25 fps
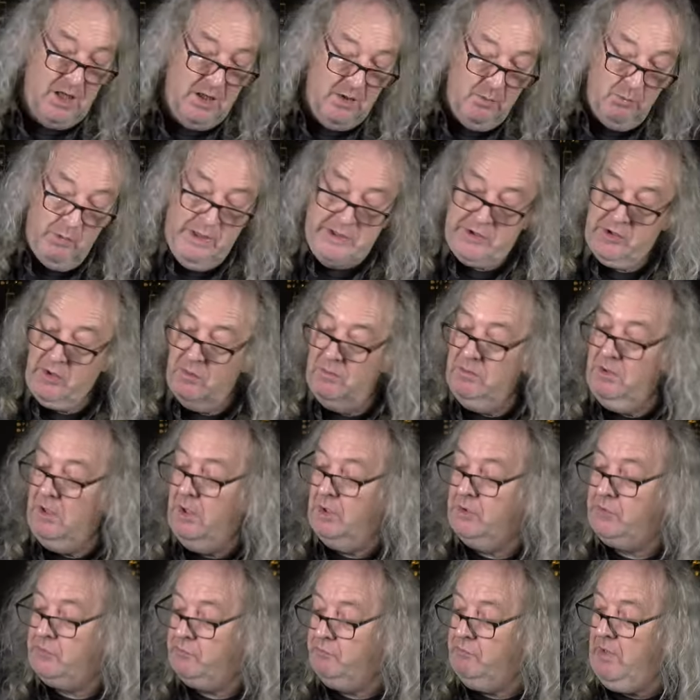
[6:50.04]
which all
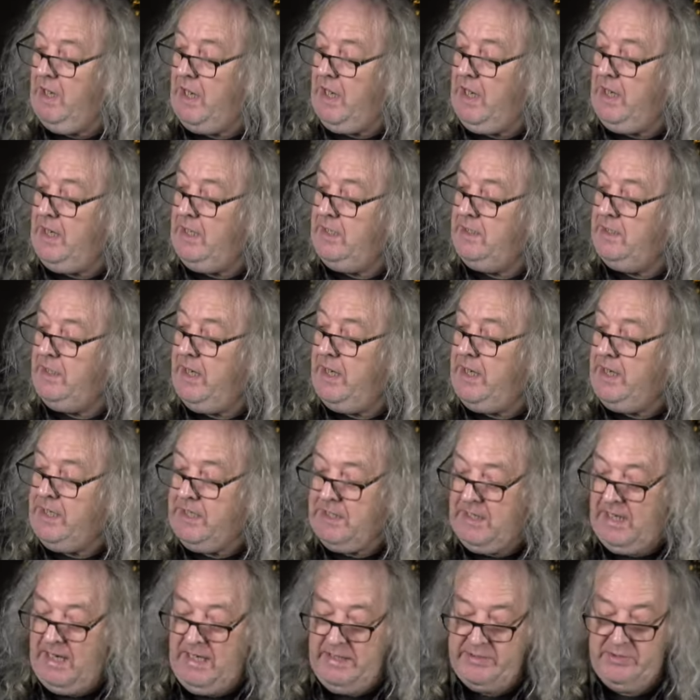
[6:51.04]
looks really neat,
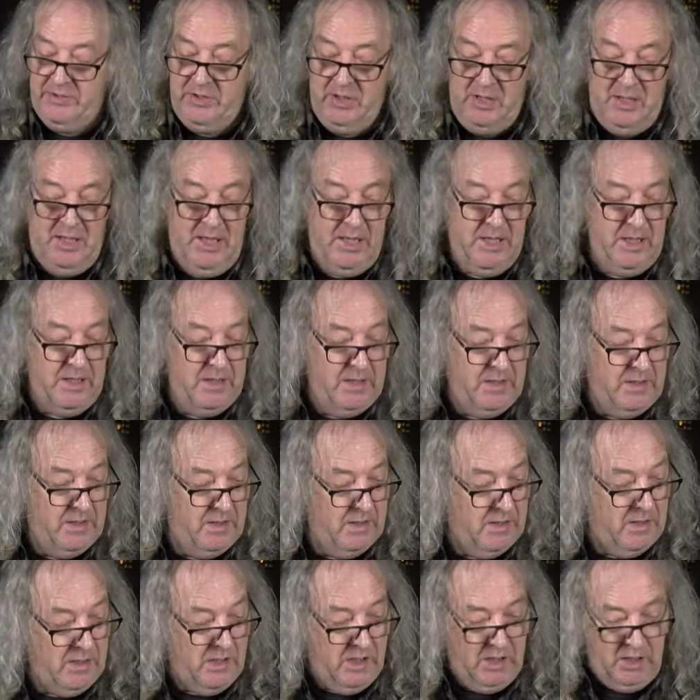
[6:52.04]
actually.
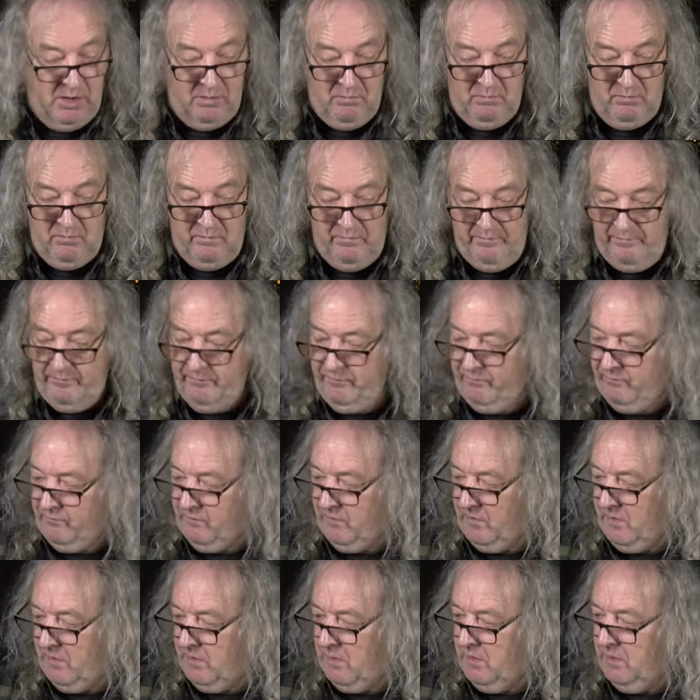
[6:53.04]
Um,
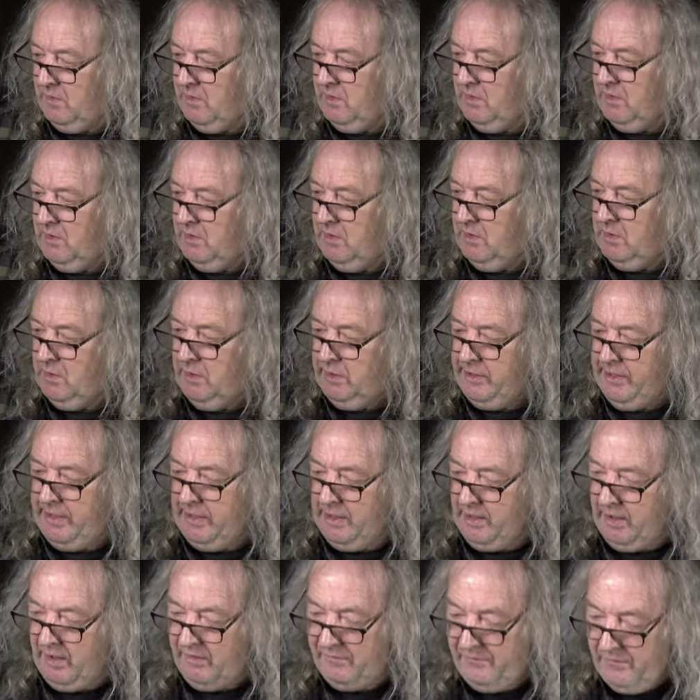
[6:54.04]
you
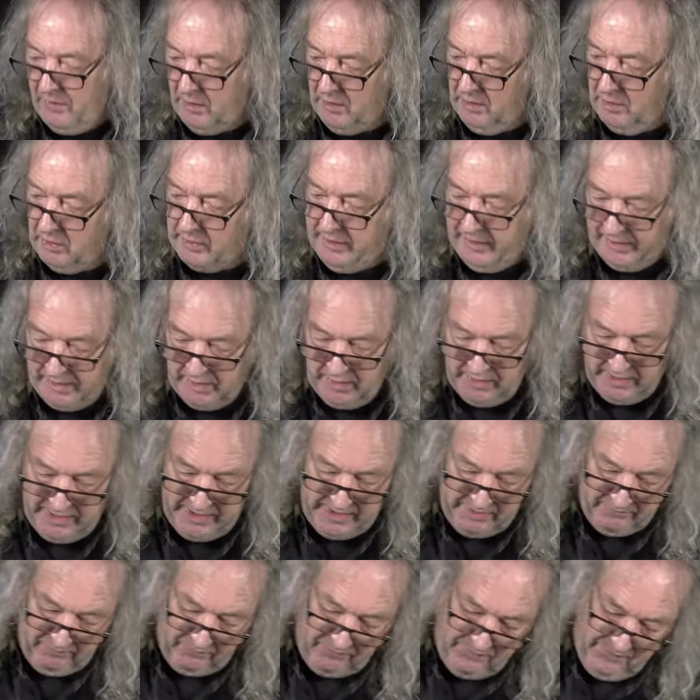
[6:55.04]
know, if you're looking at
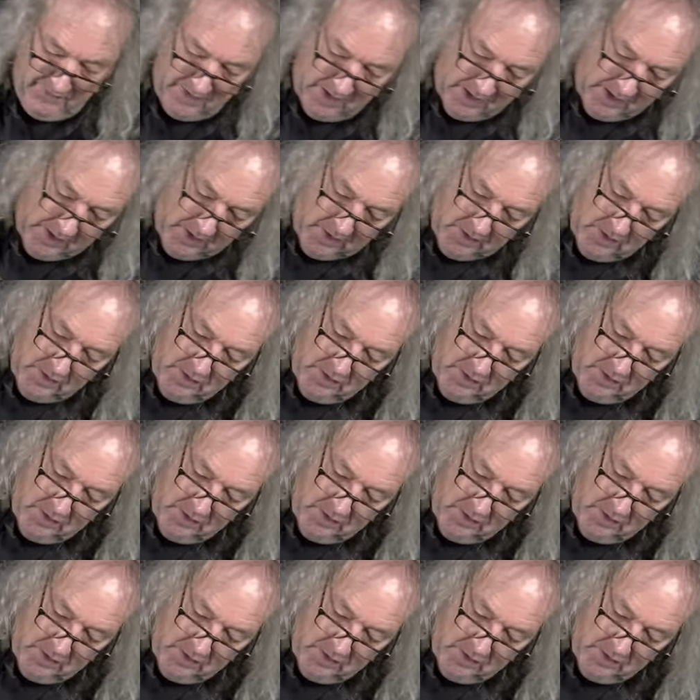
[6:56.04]
it for